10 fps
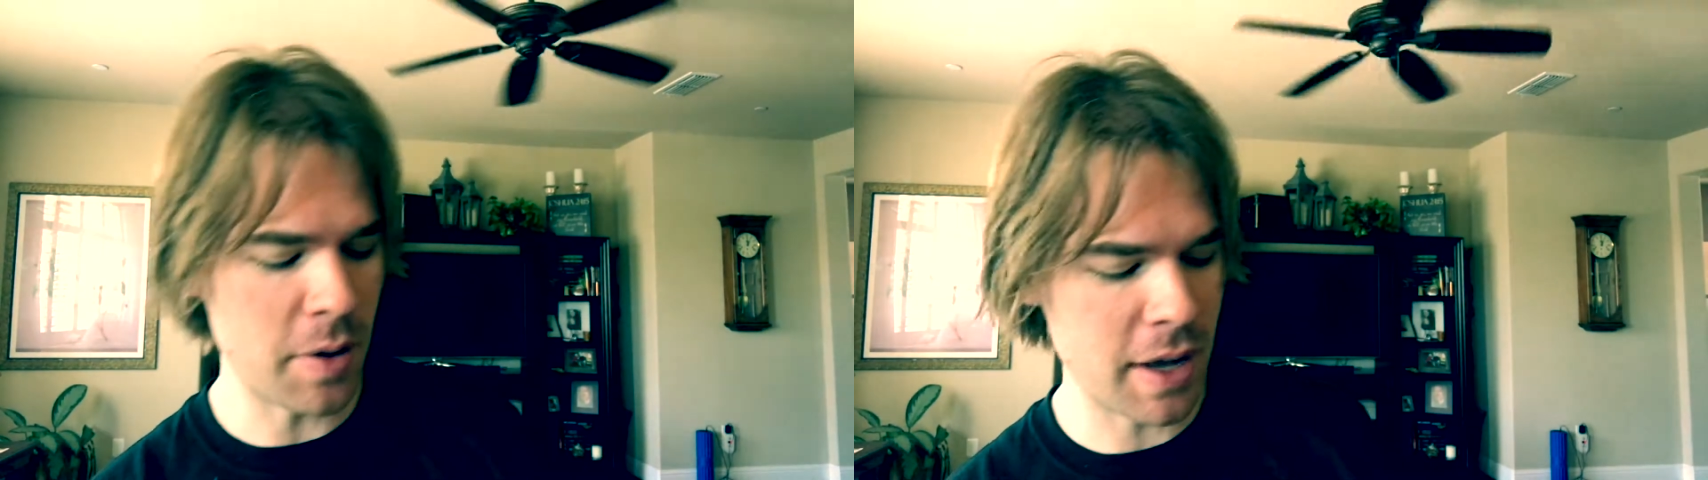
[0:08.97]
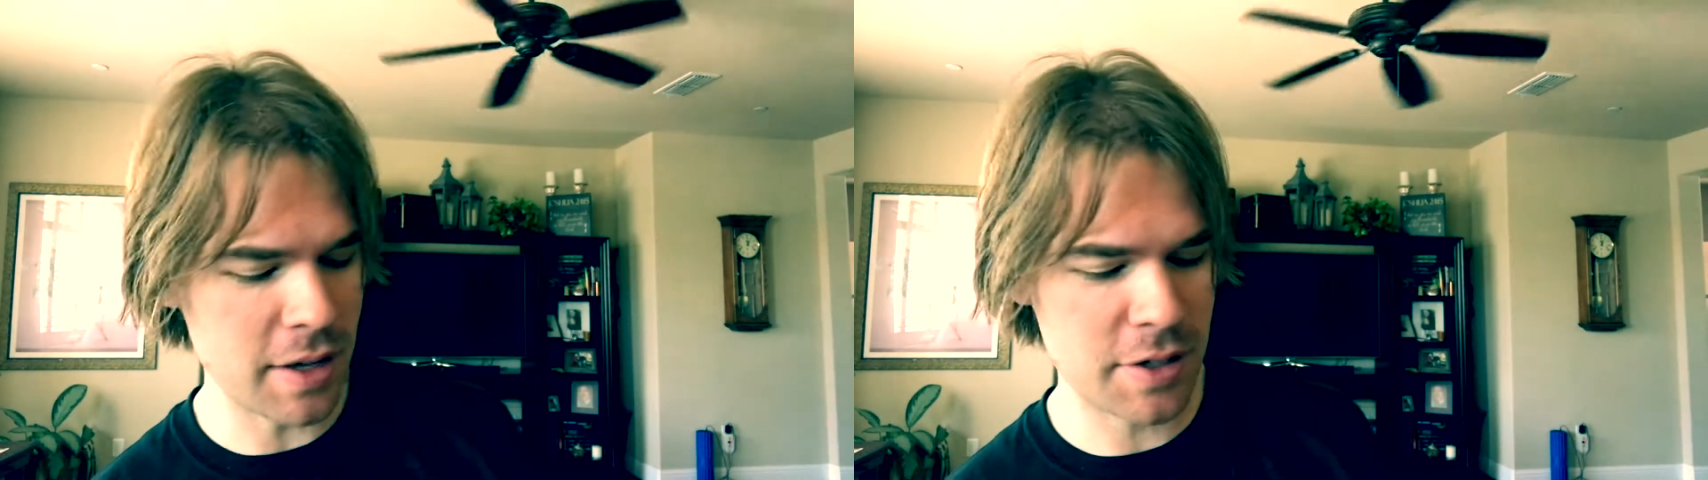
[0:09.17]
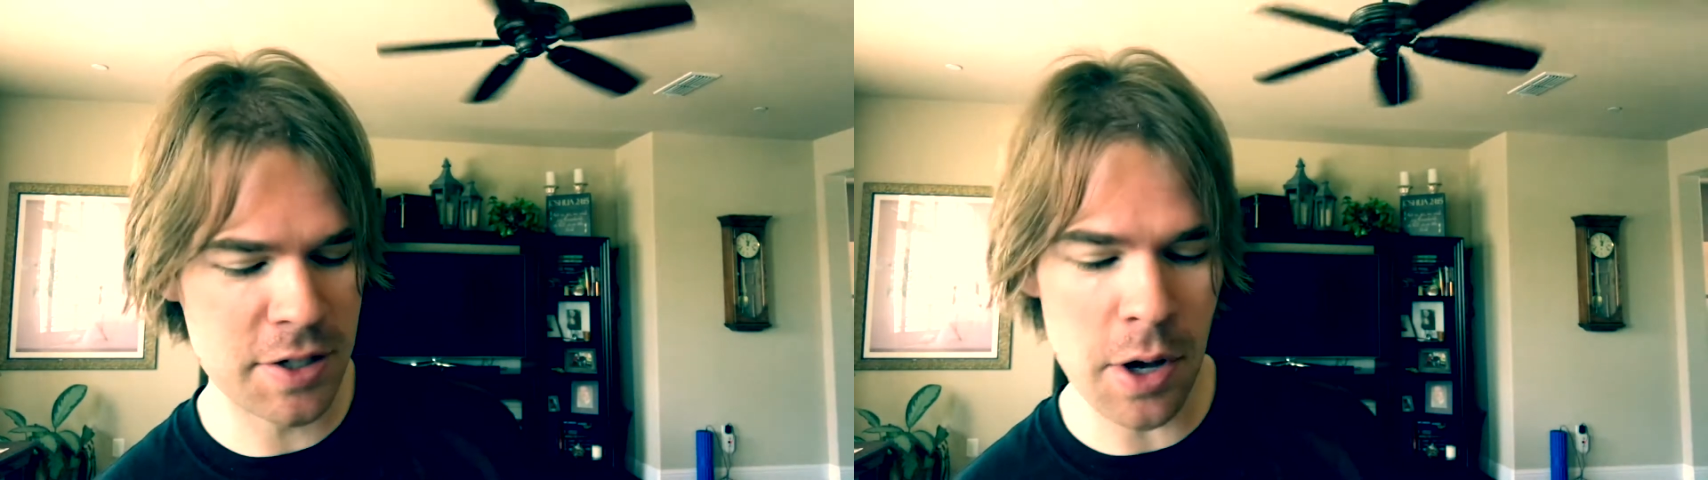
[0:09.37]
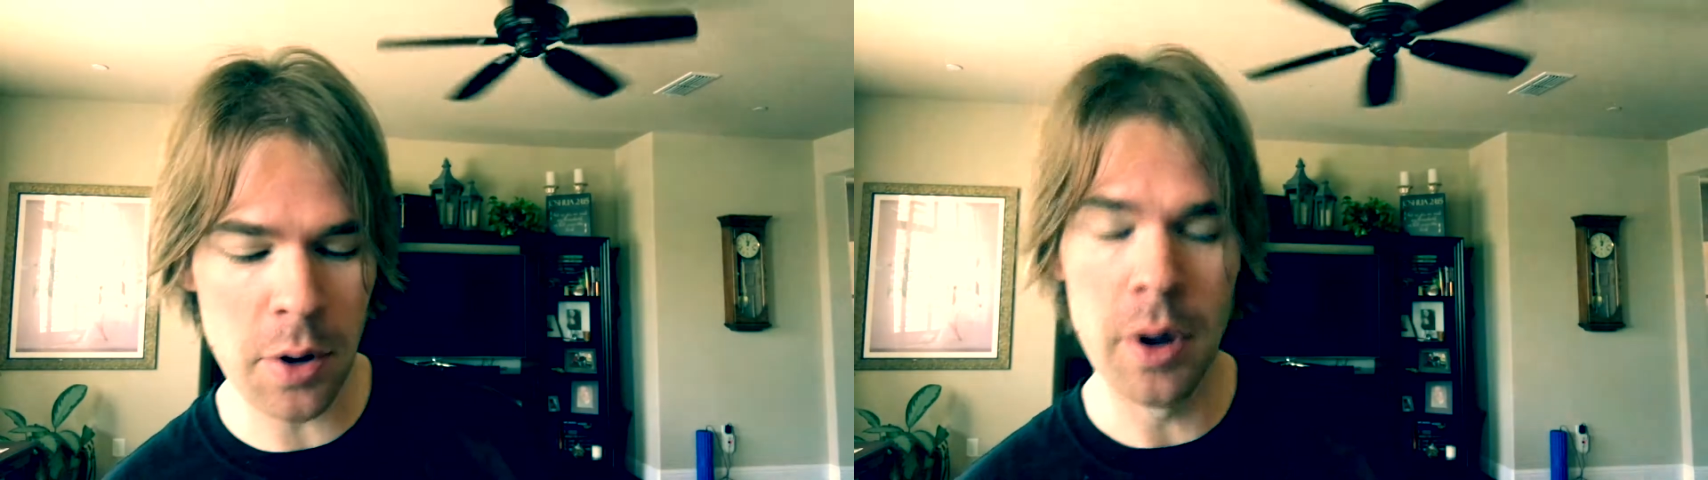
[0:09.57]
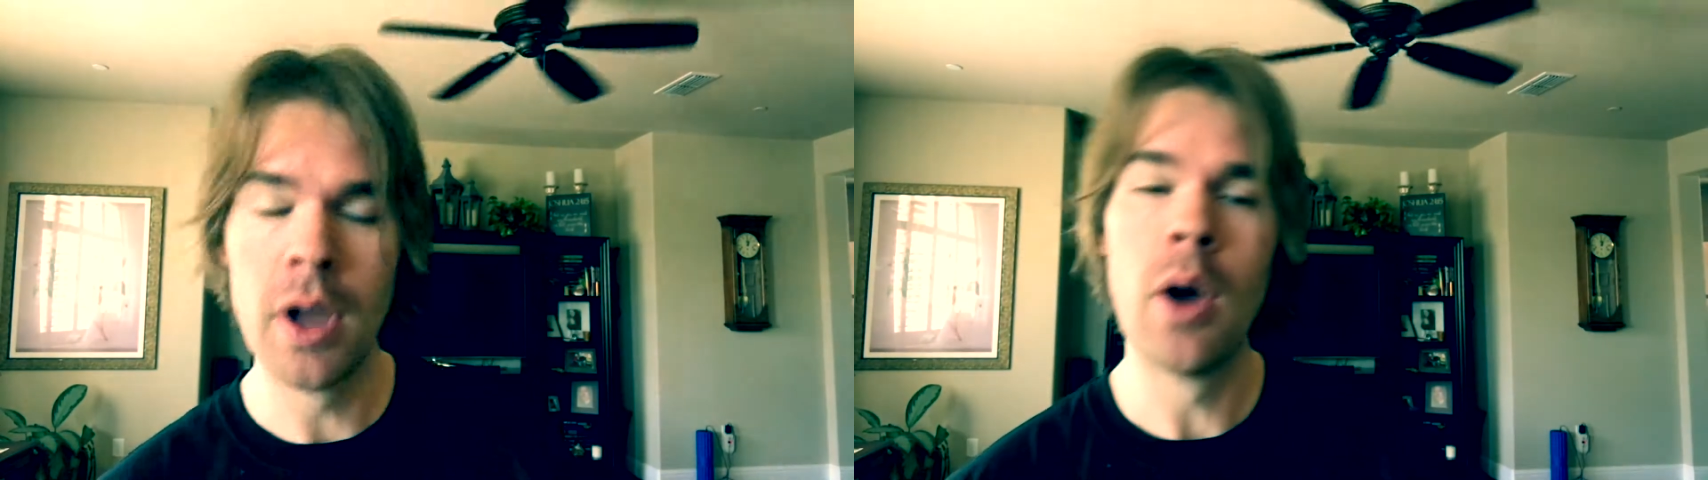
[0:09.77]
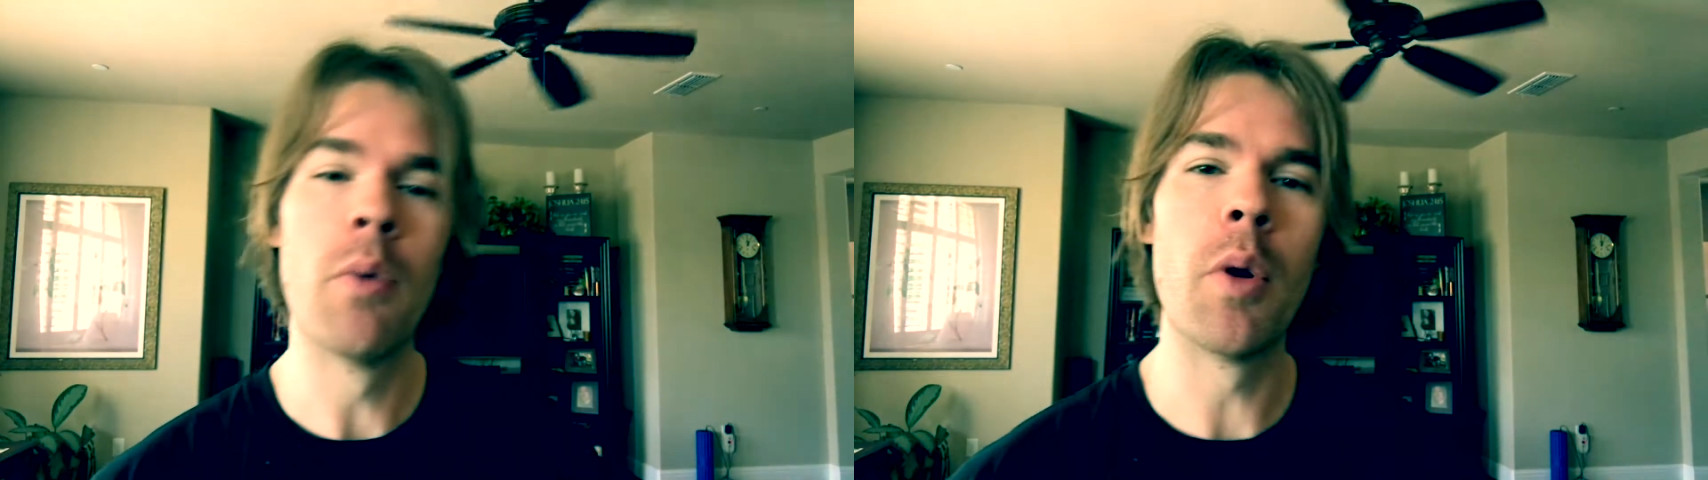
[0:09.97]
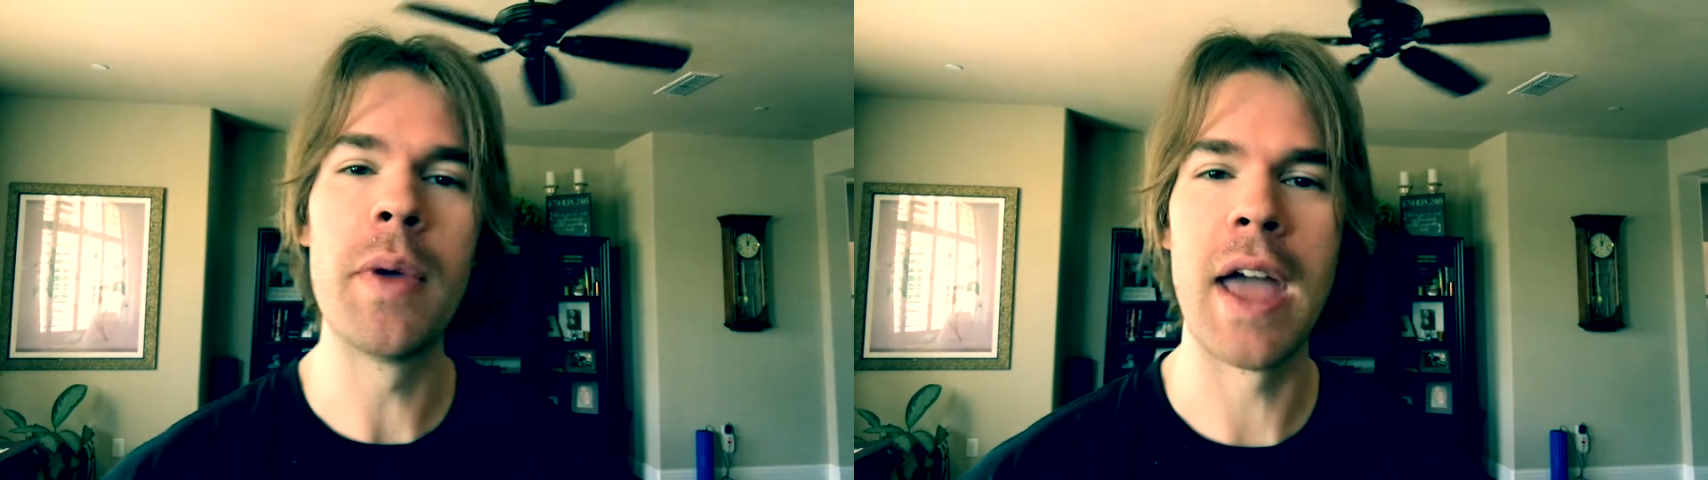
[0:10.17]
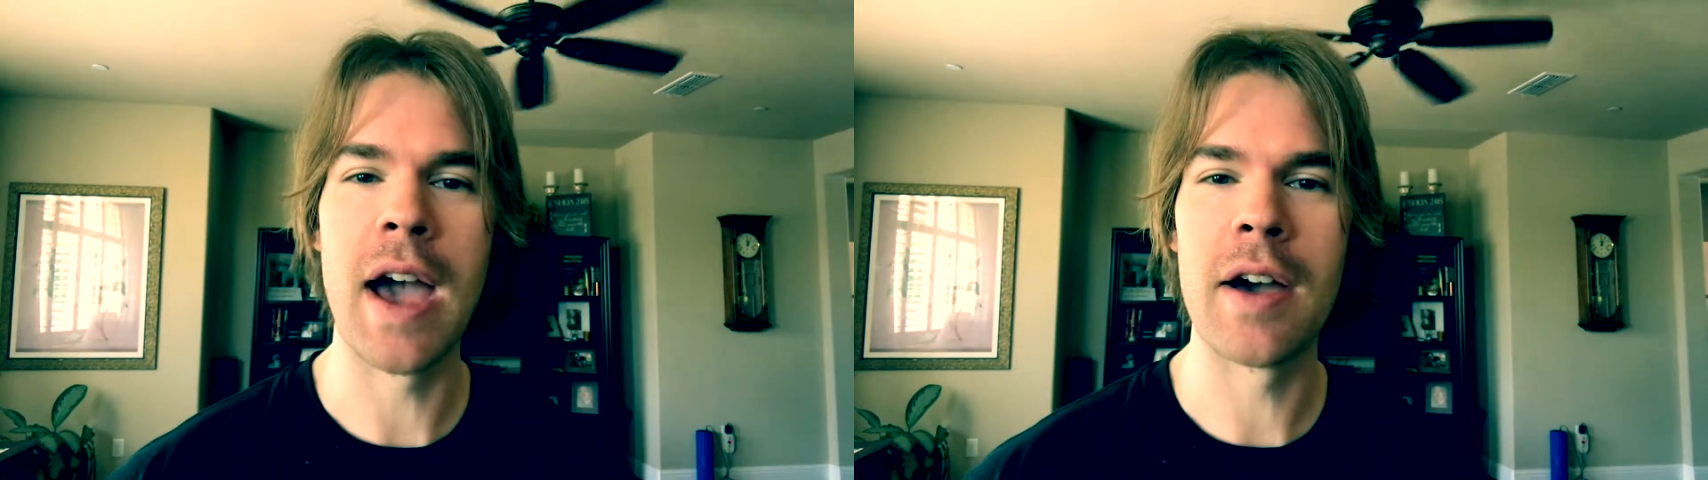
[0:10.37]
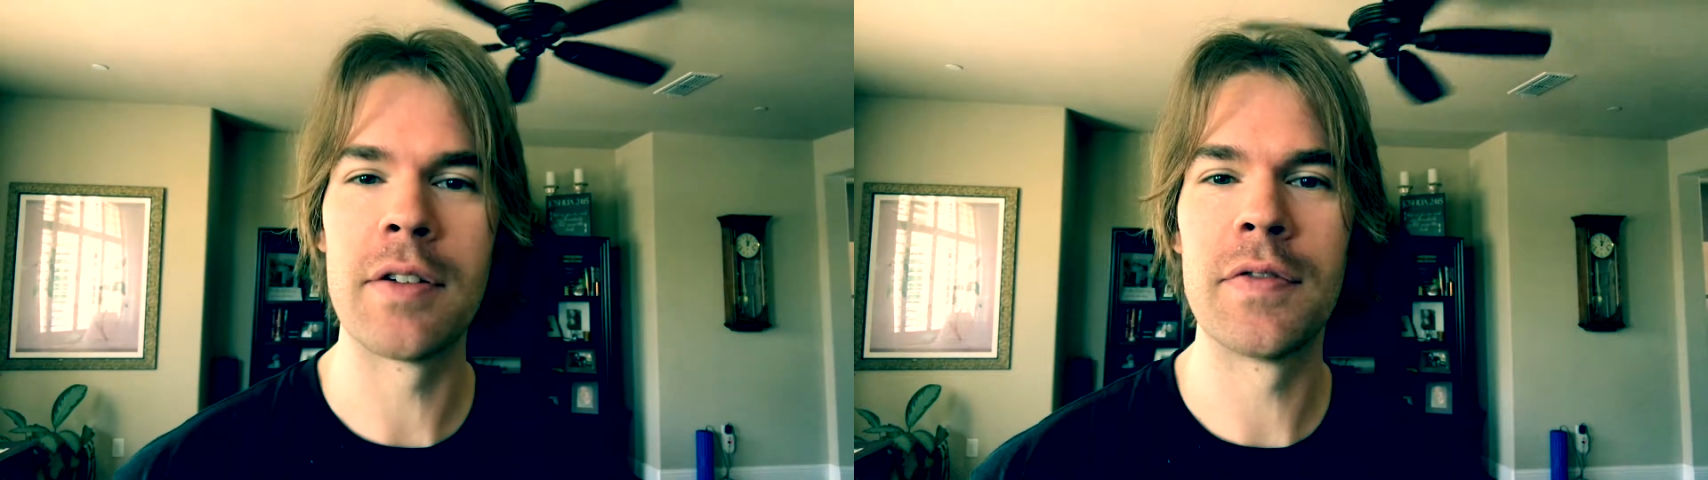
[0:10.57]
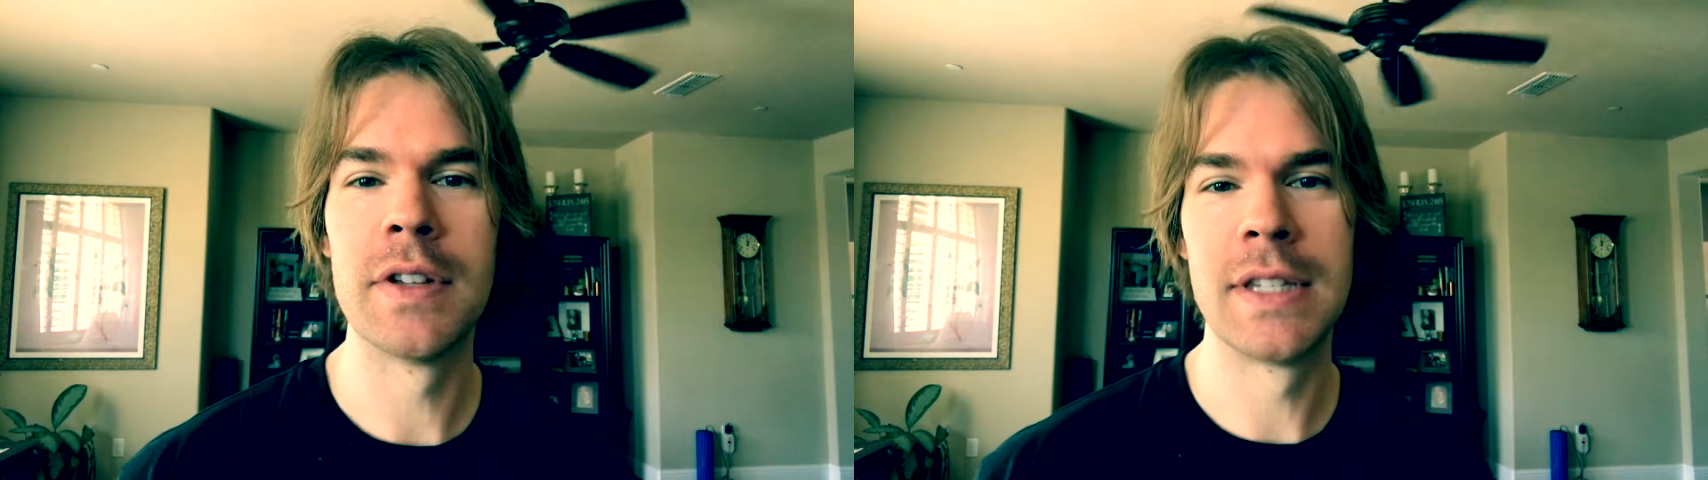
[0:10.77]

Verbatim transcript: Okay, so what we have